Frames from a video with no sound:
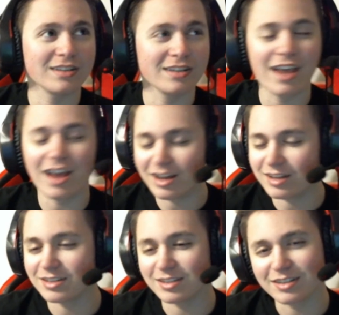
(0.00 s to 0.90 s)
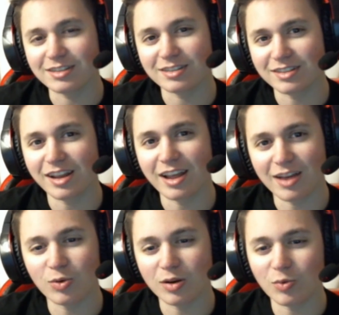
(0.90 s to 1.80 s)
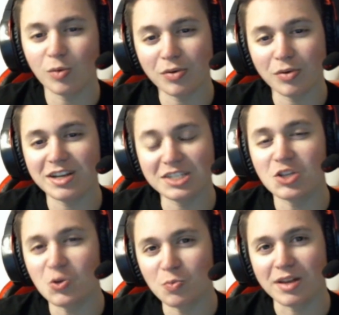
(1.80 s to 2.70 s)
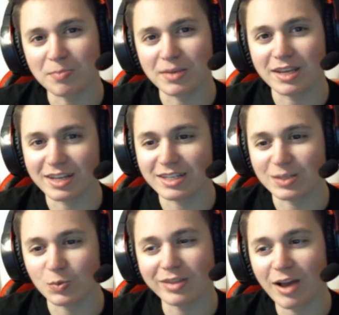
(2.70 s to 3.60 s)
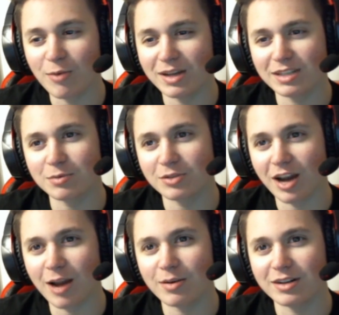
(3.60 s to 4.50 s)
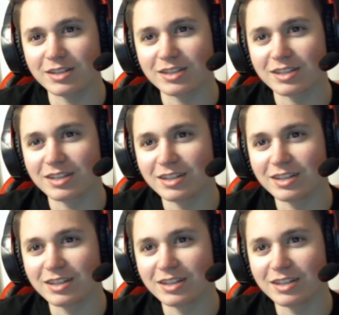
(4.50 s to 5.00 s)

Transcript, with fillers: yeah, we're, we're pretty stupid because without my subscribers,